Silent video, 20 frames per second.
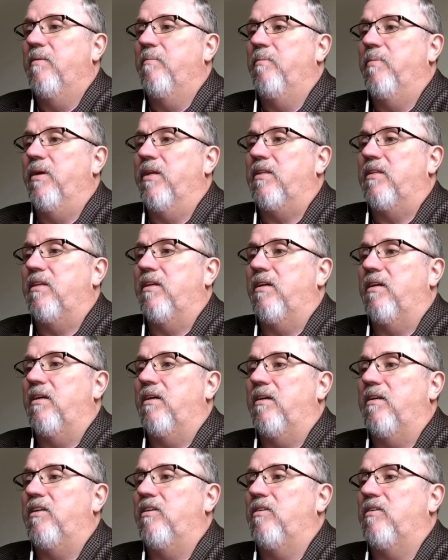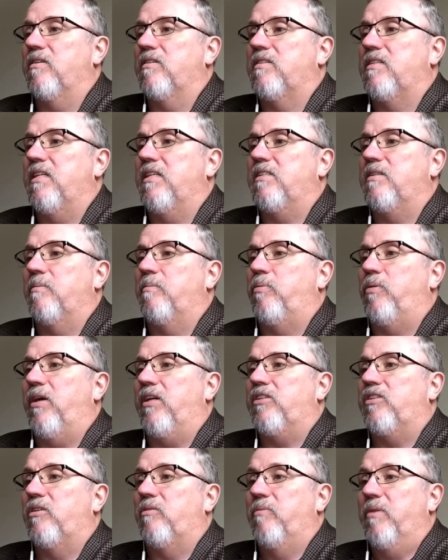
but uh, you can see some pressure.